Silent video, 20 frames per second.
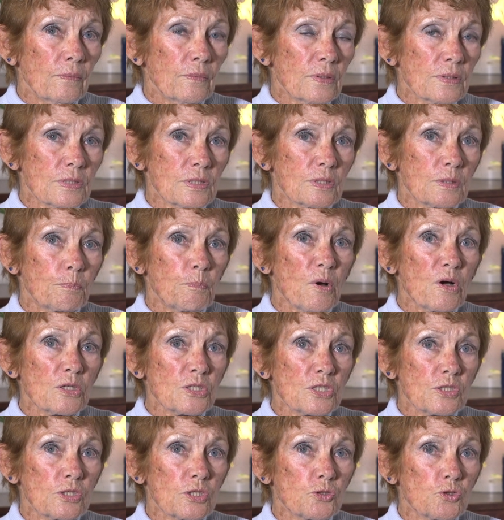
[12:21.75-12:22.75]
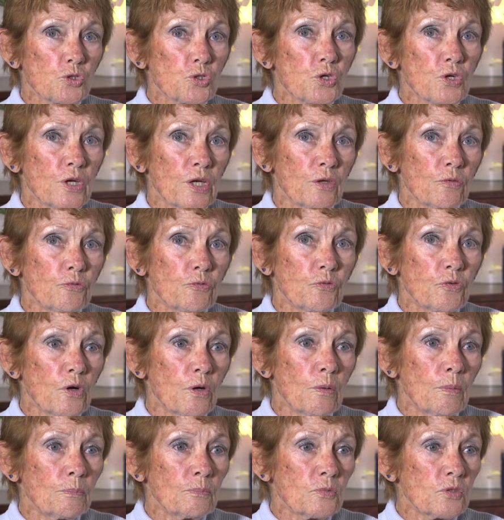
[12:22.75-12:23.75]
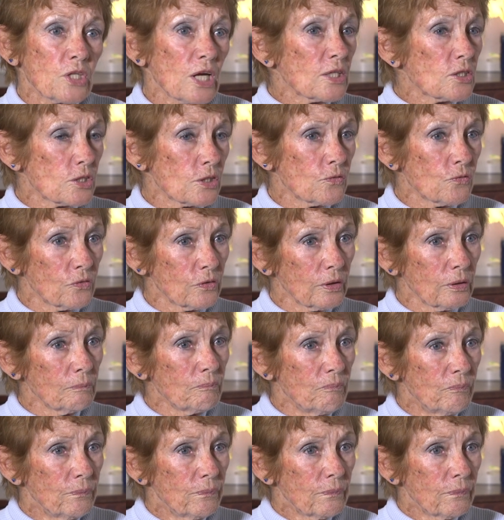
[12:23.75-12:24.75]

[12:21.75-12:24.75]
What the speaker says: This Pastor Troy from Jacksonville.